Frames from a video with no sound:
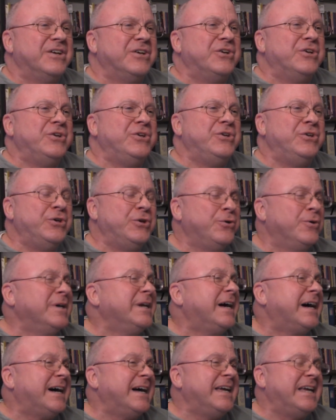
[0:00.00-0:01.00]
You
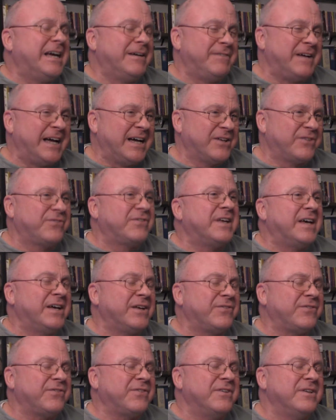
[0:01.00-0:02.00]
and I have
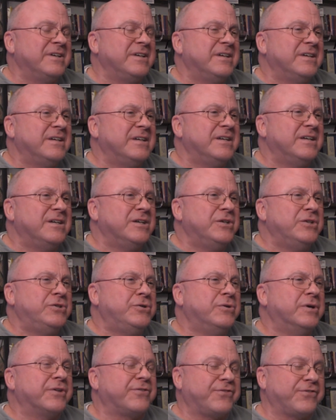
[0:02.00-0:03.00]
access
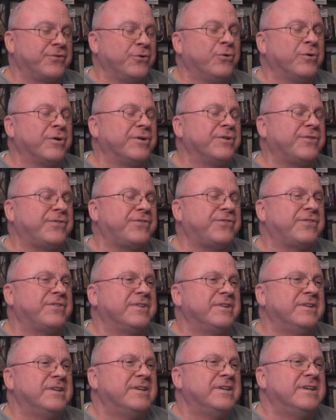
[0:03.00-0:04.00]
to a source
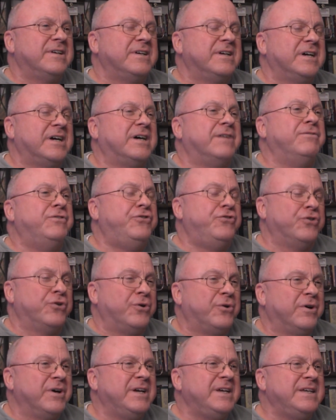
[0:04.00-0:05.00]
of
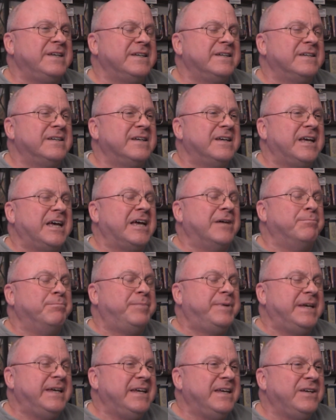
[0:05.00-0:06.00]
joy and
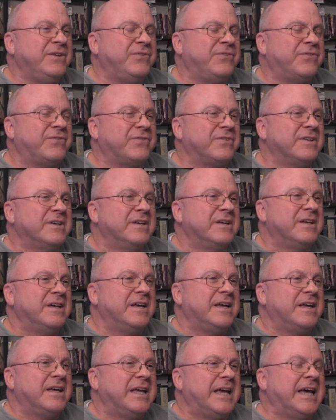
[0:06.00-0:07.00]
peace
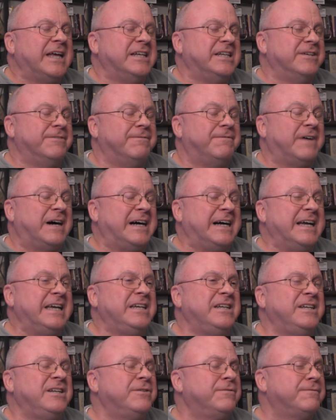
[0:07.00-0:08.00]
and
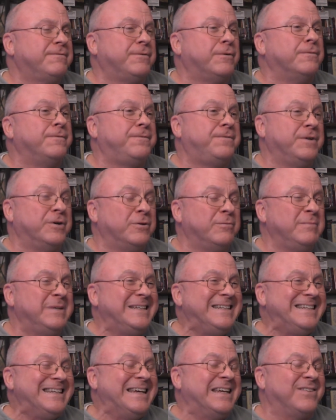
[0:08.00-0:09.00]
divine
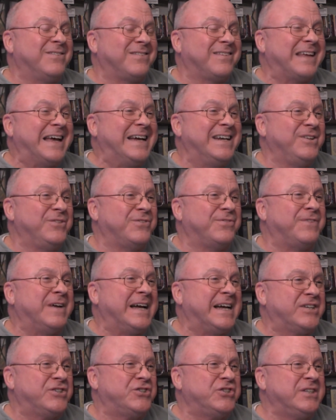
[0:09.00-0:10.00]
fulfillment and
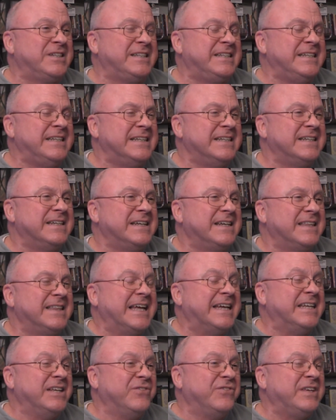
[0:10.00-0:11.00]
satisfaction
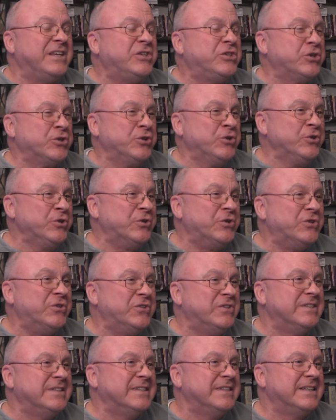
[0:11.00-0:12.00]
that is eternal.
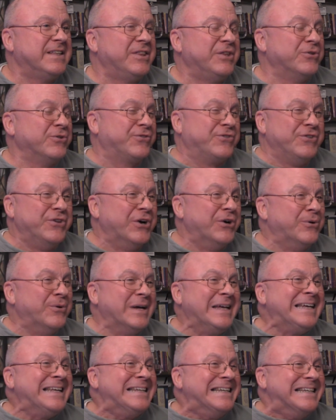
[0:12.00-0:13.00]
There's no
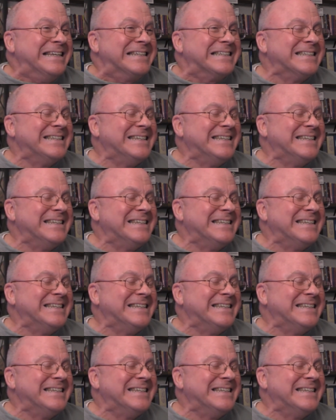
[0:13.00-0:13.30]
end.